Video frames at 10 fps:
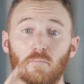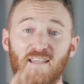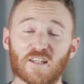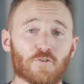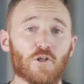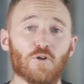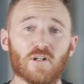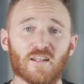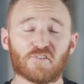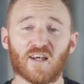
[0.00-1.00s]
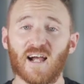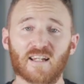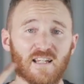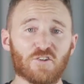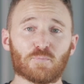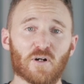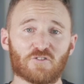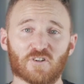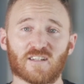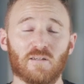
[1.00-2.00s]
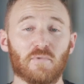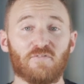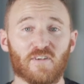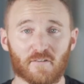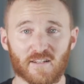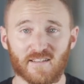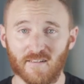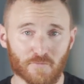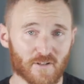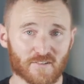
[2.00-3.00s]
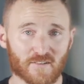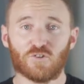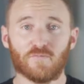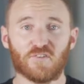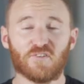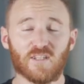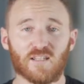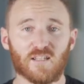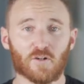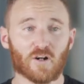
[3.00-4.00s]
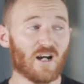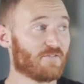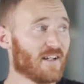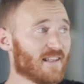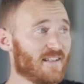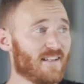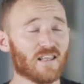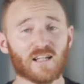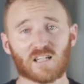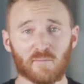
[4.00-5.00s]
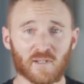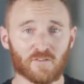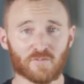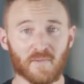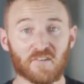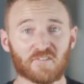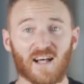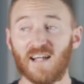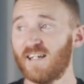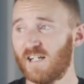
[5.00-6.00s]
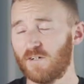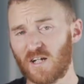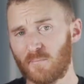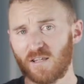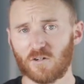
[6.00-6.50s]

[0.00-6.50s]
But that's for you to decide, and each project can be very different. So if you see here, I've got the daylight coming in from this side, and I've got my